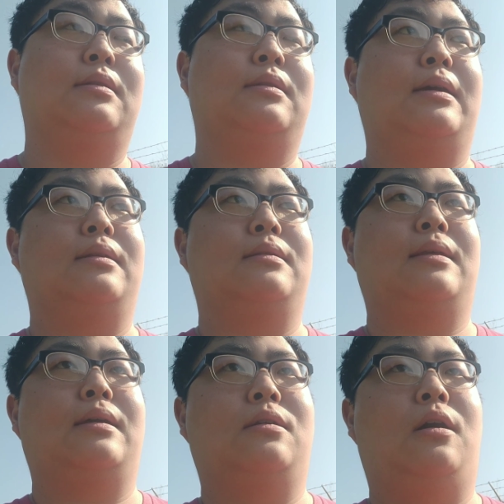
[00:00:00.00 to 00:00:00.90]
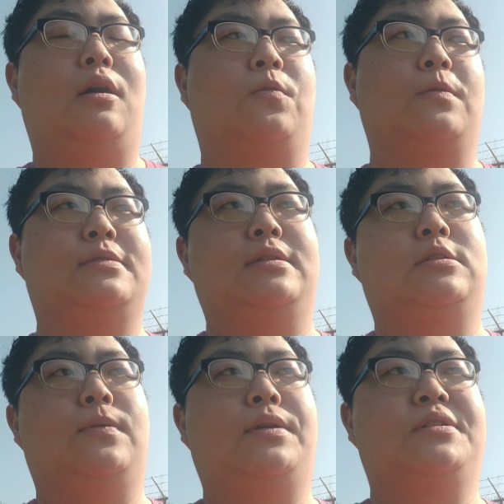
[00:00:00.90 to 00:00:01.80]
that awkward
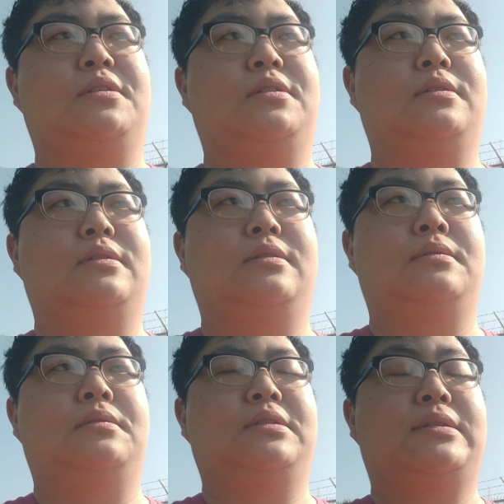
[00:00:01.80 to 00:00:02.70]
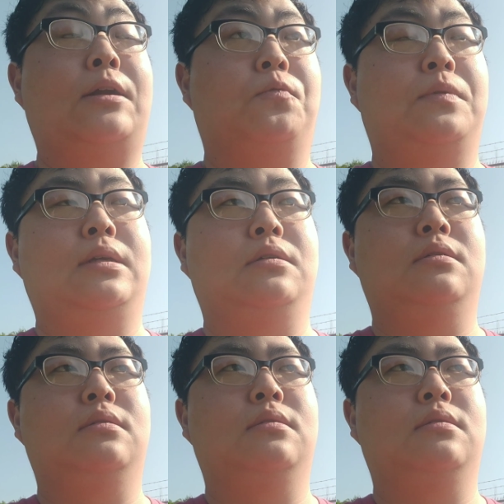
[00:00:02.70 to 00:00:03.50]
situation is not real.